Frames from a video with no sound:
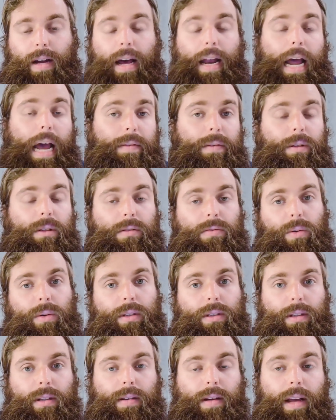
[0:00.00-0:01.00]
not having their
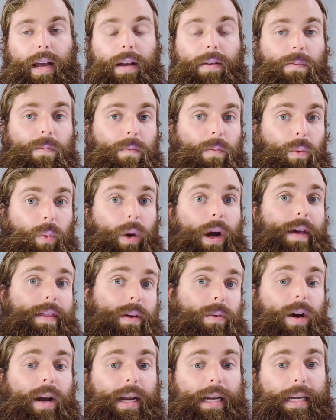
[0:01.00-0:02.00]
foreskin, and why
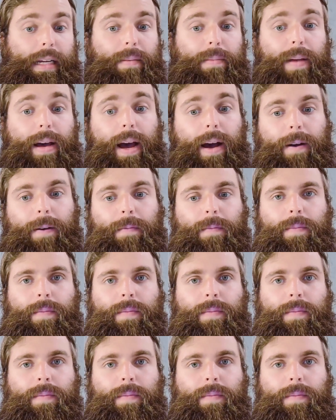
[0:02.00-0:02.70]
they want to get it back.